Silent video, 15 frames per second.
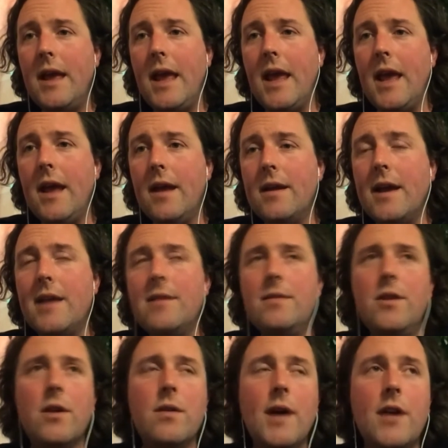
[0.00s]
And I
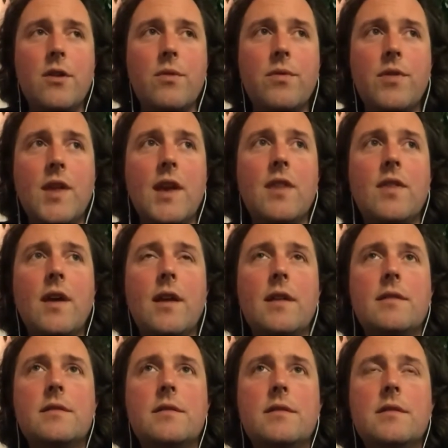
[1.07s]
don't think that
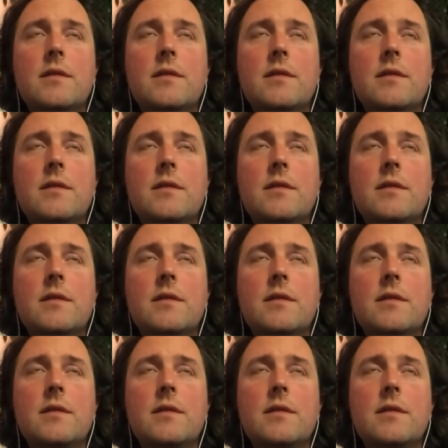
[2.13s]
it's